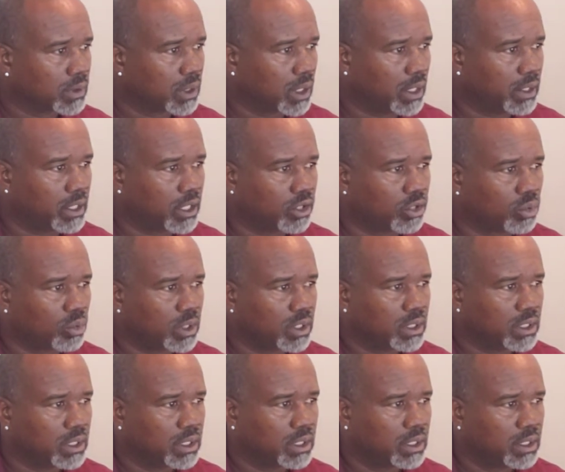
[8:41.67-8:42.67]
Another
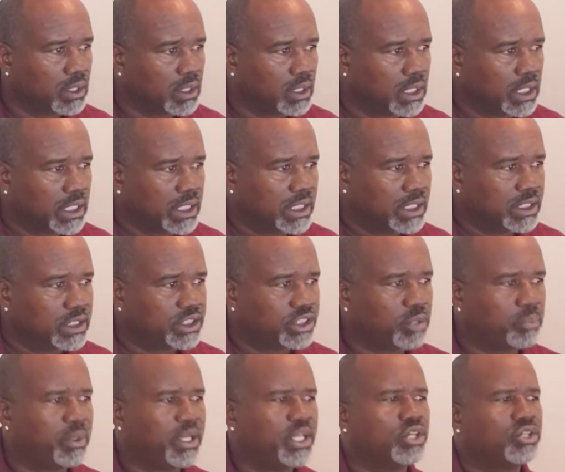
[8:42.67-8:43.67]
one, to
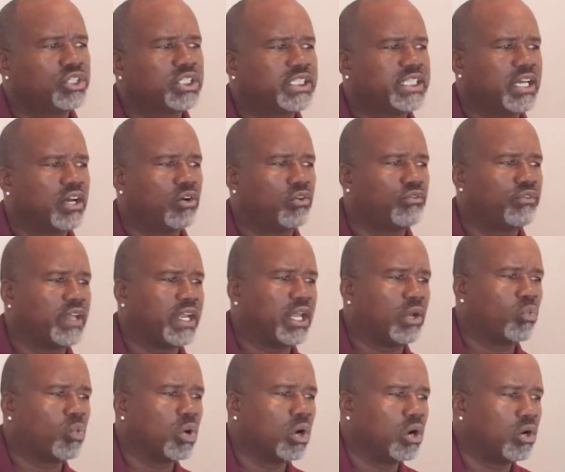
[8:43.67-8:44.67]
be yourself in a
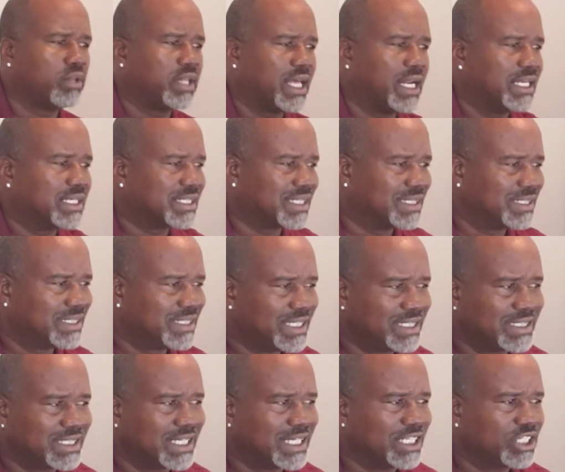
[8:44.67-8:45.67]
world that is
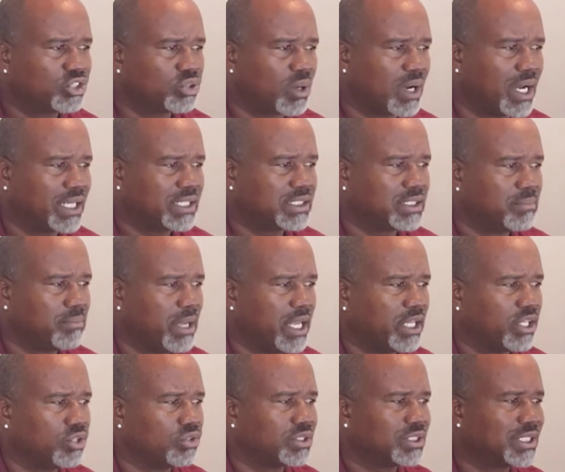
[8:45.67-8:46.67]
consistently trying to
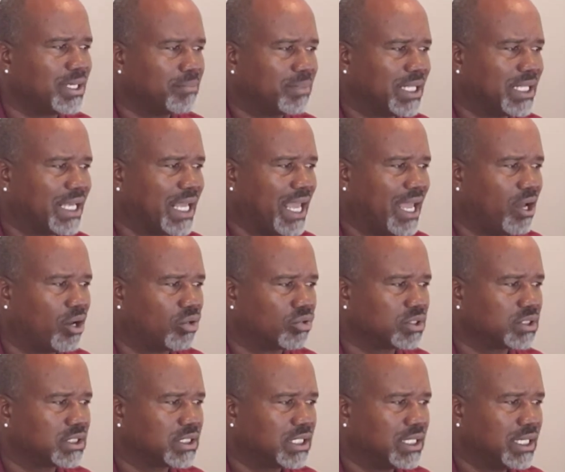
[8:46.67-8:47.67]
make you something
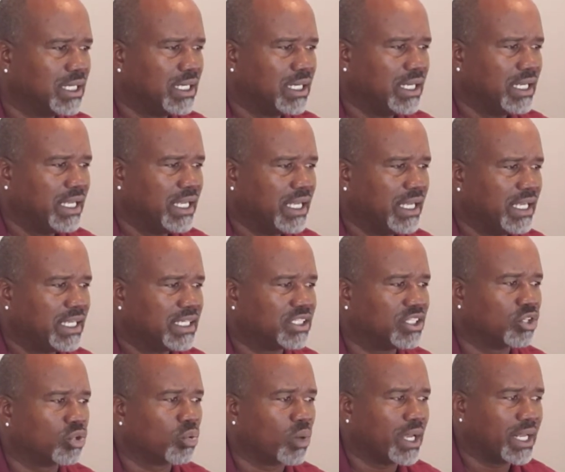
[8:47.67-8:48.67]
else is the
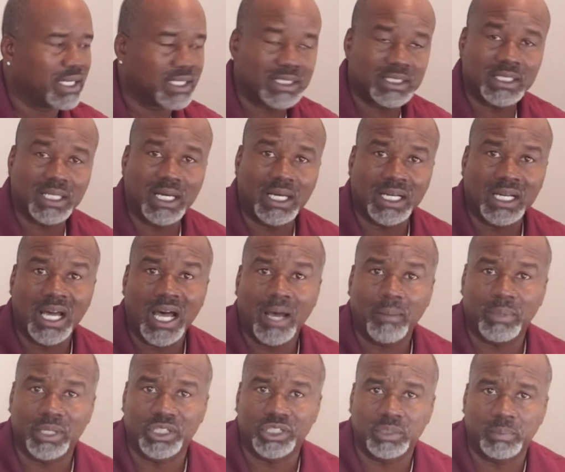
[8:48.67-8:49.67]
greatest
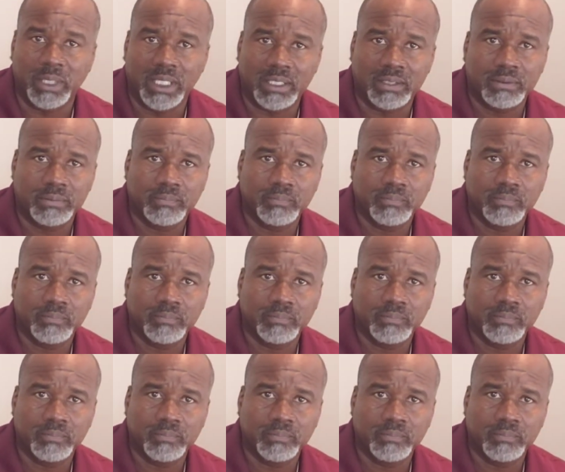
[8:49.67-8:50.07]
accomplishment.